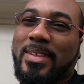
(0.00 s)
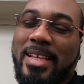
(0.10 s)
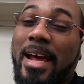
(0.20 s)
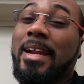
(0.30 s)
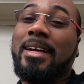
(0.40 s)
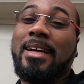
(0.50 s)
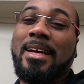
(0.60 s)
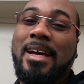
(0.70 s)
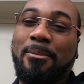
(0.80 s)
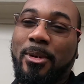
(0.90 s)
with that.
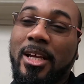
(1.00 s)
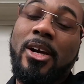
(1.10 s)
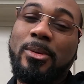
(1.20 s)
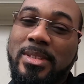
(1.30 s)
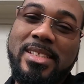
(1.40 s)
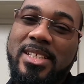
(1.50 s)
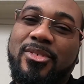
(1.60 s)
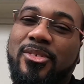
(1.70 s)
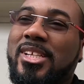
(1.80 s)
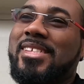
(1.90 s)
I'm going to go with the
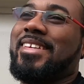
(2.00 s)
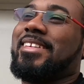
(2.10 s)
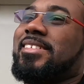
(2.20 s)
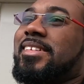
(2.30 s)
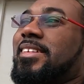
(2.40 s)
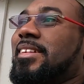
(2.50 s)
T56